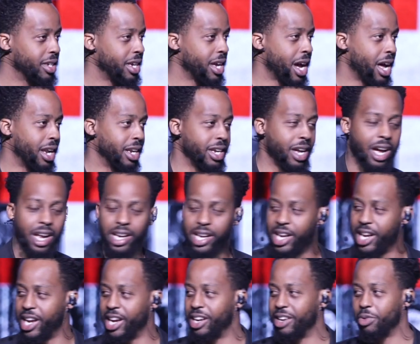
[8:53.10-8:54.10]
Y'all, y'all
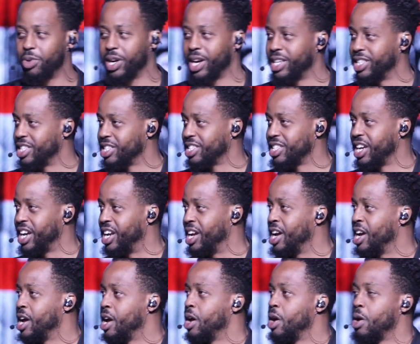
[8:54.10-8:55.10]
ain't hearing what I just said.
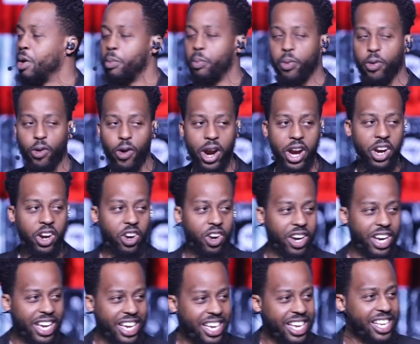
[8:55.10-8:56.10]

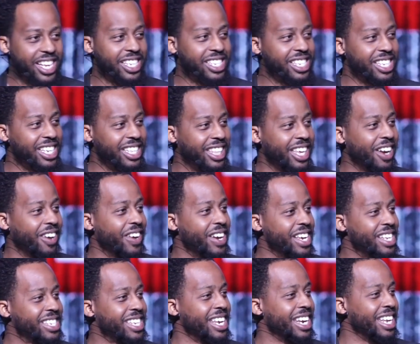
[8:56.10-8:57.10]
Prayer is, there
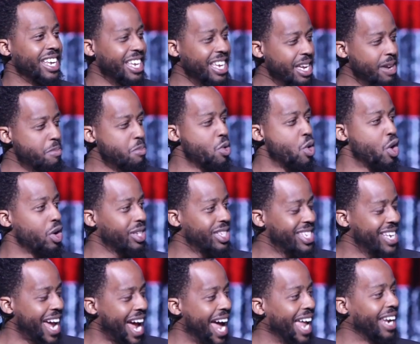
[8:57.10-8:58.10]
is an
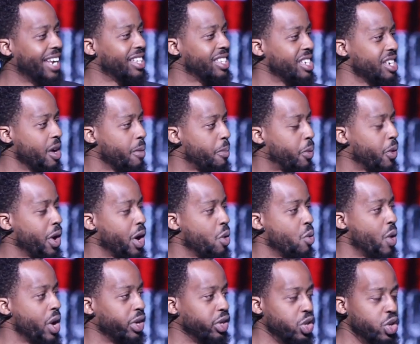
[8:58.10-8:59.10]
immortality of prayer.
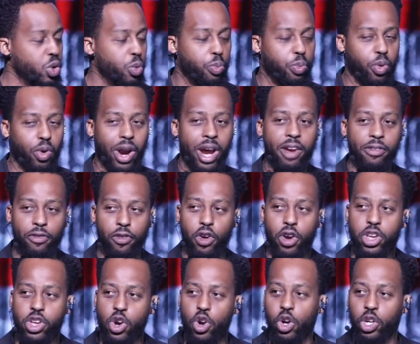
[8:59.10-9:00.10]
When you pray
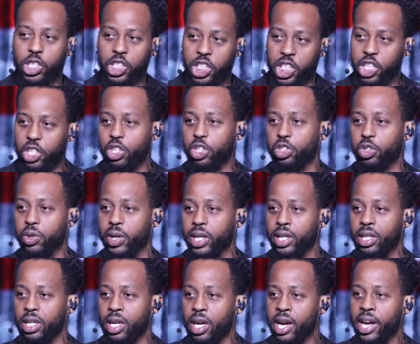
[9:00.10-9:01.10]
for your children,
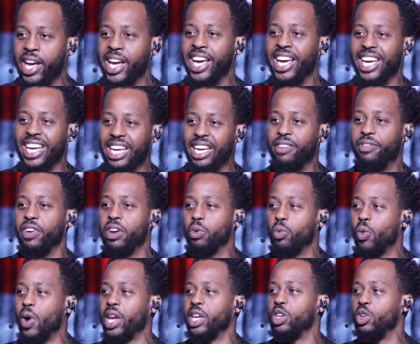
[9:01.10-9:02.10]

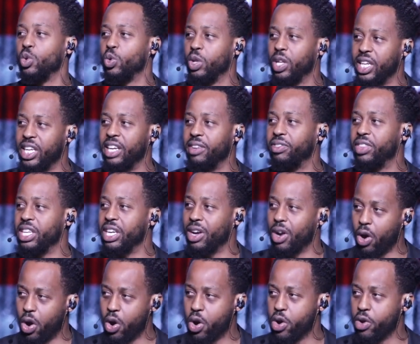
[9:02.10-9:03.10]
even when you leave the
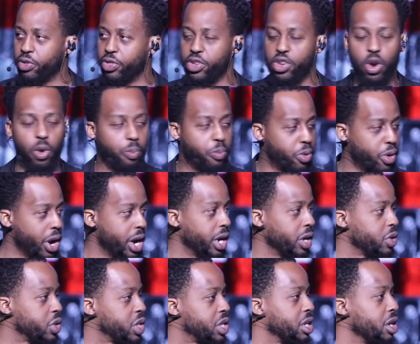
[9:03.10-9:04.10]
earth, your
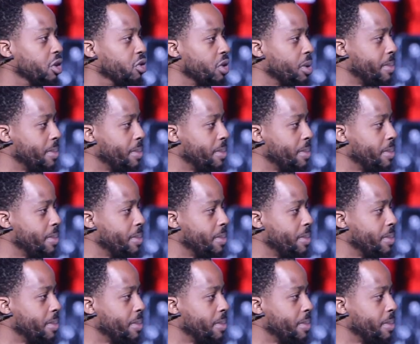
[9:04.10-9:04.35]
prayers still